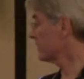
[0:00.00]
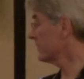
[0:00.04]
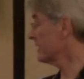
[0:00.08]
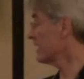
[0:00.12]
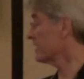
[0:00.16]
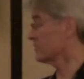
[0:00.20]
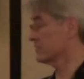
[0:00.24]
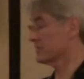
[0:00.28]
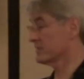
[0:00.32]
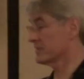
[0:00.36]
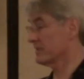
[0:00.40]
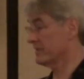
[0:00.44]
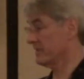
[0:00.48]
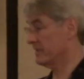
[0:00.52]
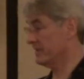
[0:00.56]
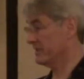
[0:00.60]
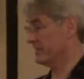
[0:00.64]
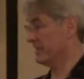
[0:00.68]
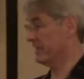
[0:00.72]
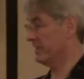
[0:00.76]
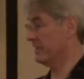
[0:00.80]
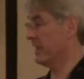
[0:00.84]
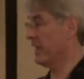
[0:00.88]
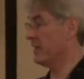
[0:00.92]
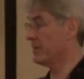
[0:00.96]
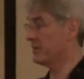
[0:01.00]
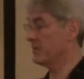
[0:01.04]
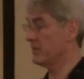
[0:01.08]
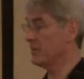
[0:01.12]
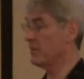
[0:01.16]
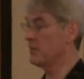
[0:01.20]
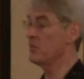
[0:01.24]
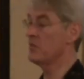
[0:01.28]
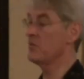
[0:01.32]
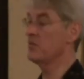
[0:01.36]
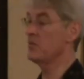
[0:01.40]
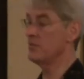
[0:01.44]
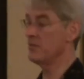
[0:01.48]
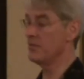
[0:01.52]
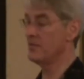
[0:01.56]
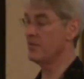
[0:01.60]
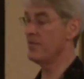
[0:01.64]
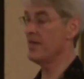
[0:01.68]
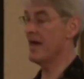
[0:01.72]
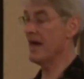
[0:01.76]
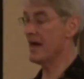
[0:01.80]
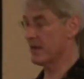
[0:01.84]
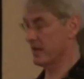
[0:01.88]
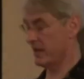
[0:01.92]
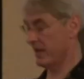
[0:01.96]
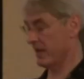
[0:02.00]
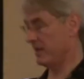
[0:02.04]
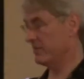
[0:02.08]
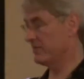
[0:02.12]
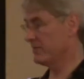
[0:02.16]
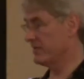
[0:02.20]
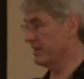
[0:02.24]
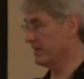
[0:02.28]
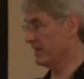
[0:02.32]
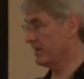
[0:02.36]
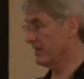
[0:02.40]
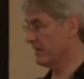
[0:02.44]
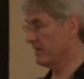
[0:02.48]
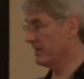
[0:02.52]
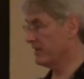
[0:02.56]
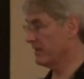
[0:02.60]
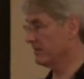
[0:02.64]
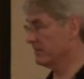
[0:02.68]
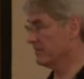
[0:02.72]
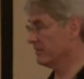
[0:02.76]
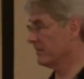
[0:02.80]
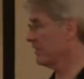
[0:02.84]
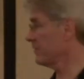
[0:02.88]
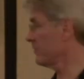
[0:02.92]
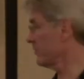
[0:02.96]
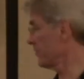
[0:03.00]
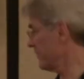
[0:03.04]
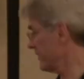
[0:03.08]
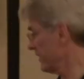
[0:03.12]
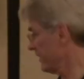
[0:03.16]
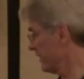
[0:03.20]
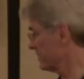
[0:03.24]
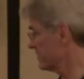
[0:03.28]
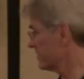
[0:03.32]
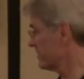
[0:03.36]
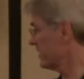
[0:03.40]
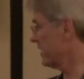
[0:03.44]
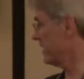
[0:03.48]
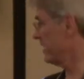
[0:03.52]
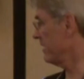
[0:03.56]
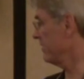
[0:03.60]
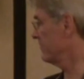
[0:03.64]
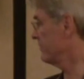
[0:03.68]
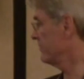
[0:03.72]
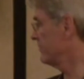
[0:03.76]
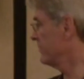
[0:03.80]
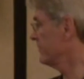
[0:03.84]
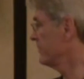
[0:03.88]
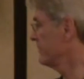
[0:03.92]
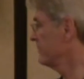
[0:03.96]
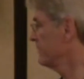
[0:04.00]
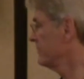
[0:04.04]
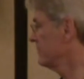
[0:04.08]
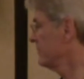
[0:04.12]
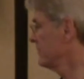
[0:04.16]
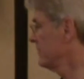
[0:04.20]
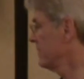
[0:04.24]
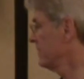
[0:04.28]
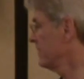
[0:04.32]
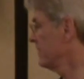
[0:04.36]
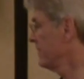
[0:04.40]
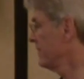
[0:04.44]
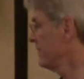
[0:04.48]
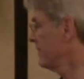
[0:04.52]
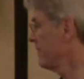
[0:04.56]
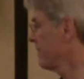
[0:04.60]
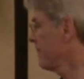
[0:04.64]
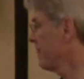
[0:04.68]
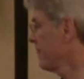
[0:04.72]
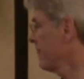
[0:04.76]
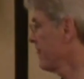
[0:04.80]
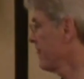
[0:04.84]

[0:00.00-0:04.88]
so in that sense, and that and the other things that have um,